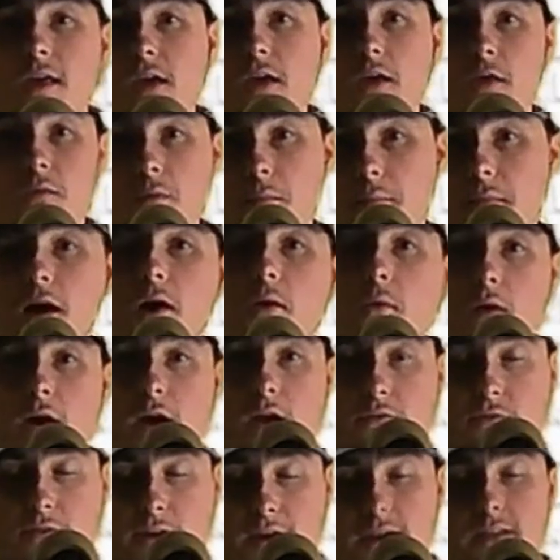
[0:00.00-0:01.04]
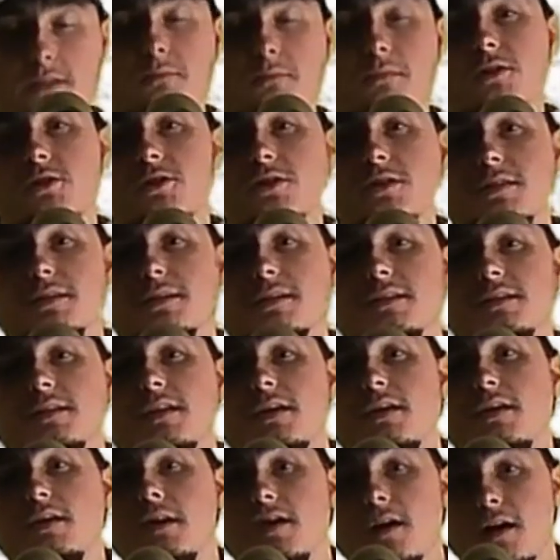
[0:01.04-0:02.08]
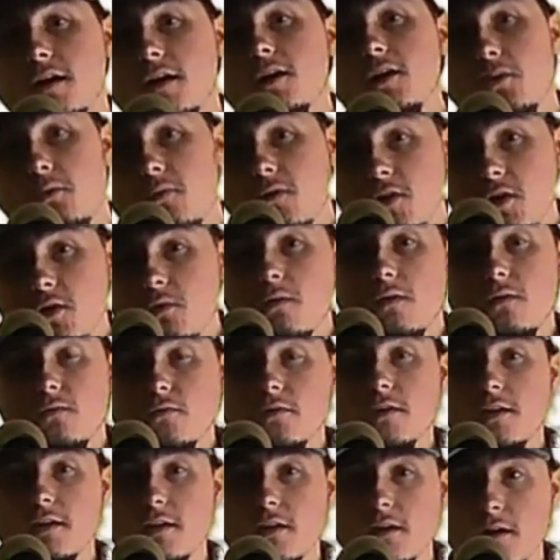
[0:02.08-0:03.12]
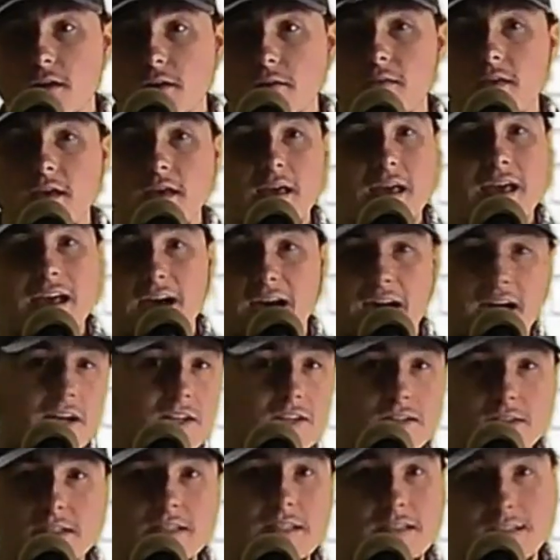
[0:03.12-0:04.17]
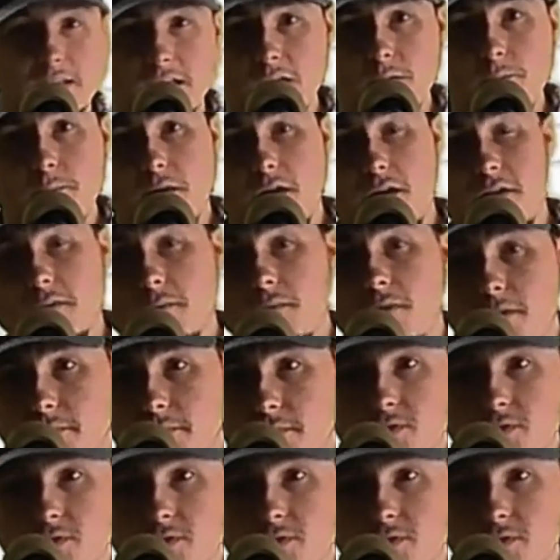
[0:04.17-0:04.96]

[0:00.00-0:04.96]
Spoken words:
When my wife asks me, she says, honey, what do you want for dinner? I just skip all the mumbo